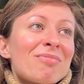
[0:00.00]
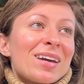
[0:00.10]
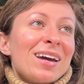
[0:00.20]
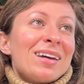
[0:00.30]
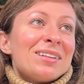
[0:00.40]

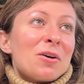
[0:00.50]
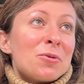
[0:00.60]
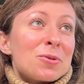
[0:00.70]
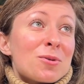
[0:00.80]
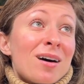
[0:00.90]
And
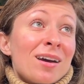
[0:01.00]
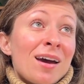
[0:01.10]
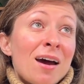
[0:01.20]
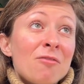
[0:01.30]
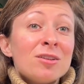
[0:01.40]
also I
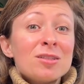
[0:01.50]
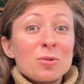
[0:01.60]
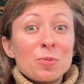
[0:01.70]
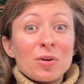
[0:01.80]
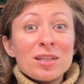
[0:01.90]
have a
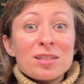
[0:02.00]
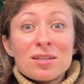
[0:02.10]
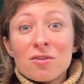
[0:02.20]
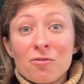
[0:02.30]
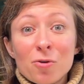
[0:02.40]
surprise
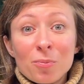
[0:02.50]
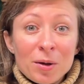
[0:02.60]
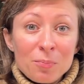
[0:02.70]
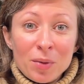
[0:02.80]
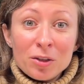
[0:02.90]
for my
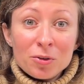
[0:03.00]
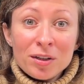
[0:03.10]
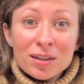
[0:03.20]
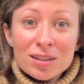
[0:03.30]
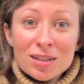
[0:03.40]

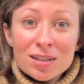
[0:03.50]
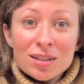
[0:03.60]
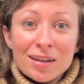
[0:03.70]
Patreons,